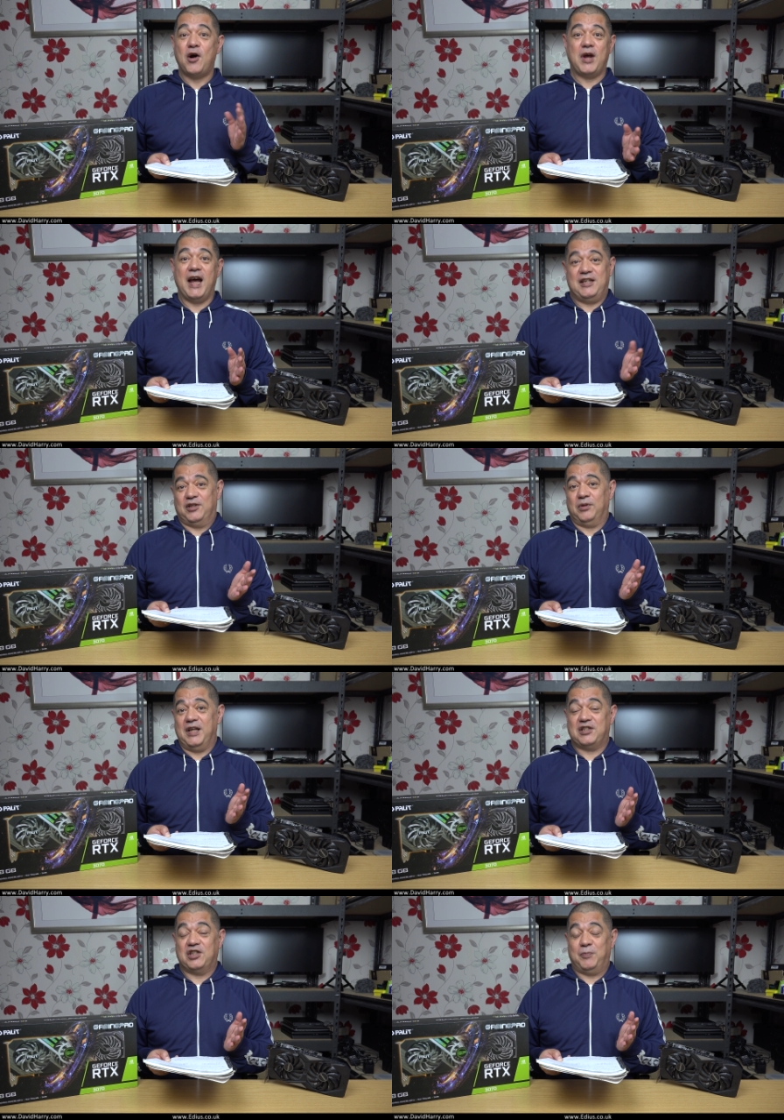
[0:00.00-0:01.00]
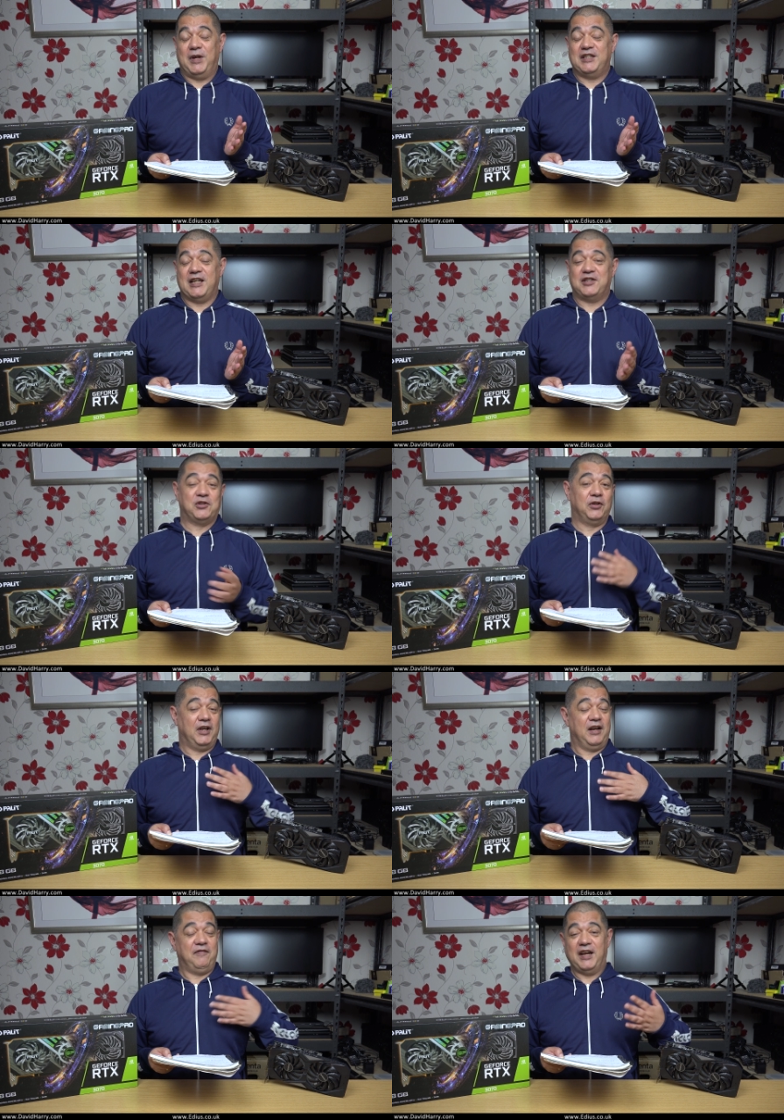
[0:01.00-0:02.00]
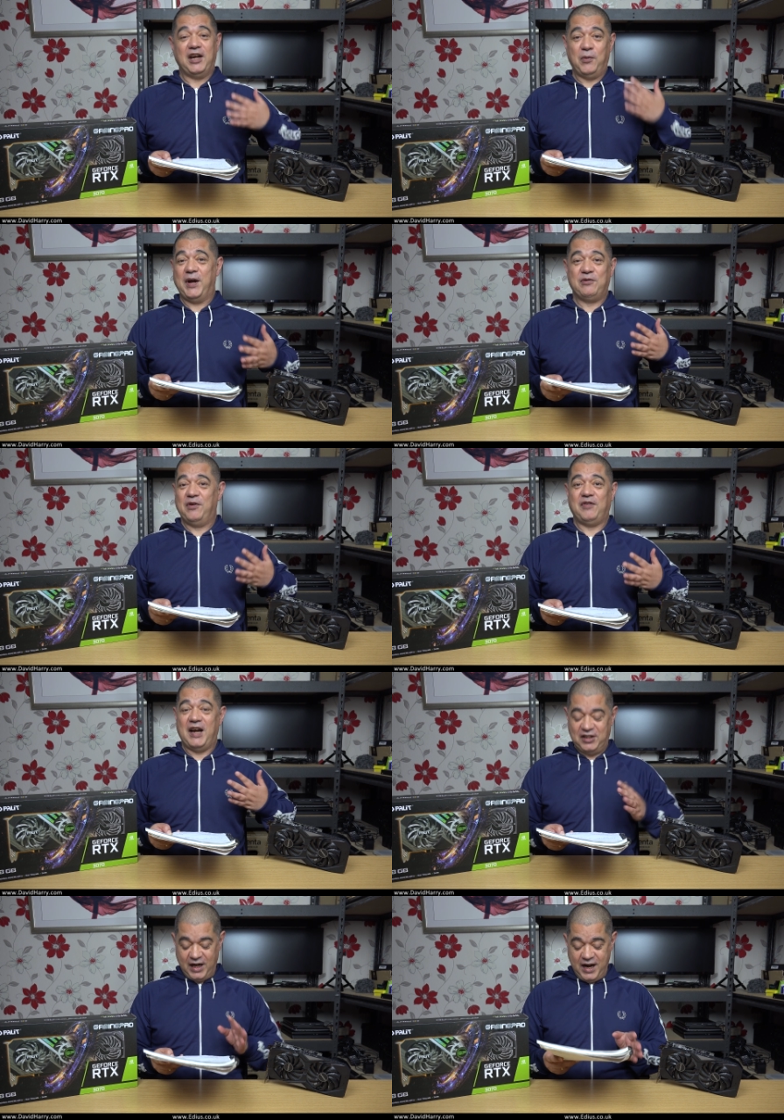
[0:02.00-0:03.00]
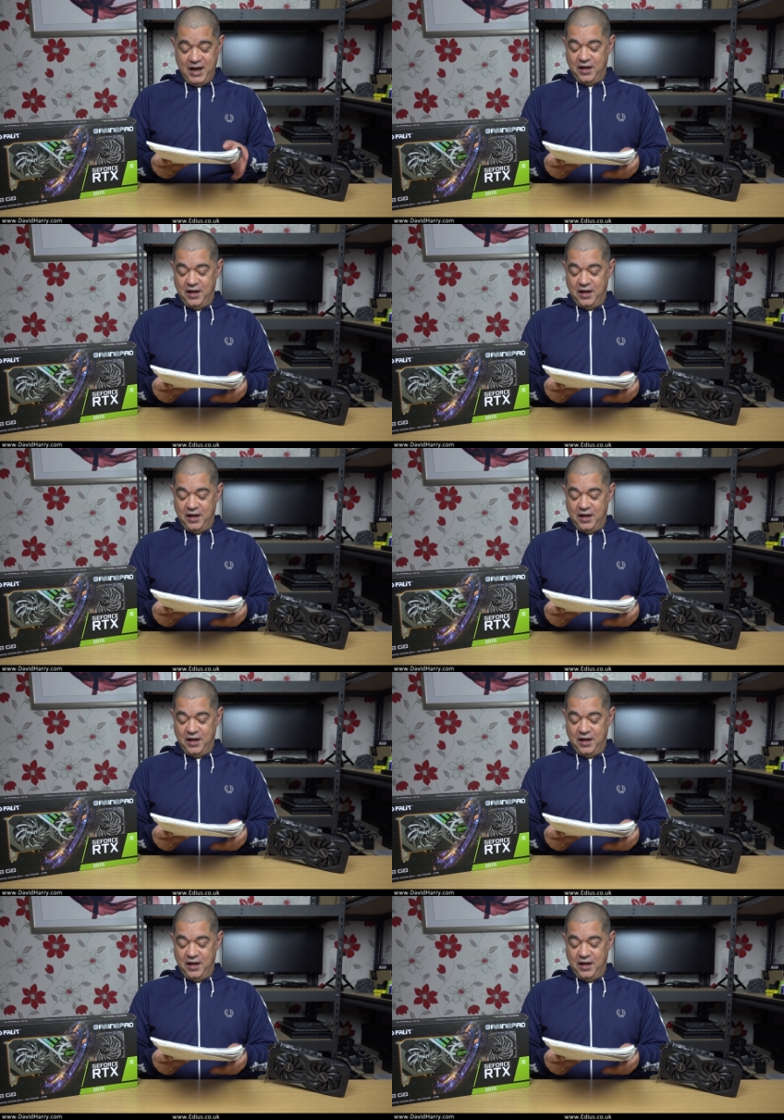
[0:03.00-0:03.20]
Okay, so there's the speed test done, and a very quick refresher.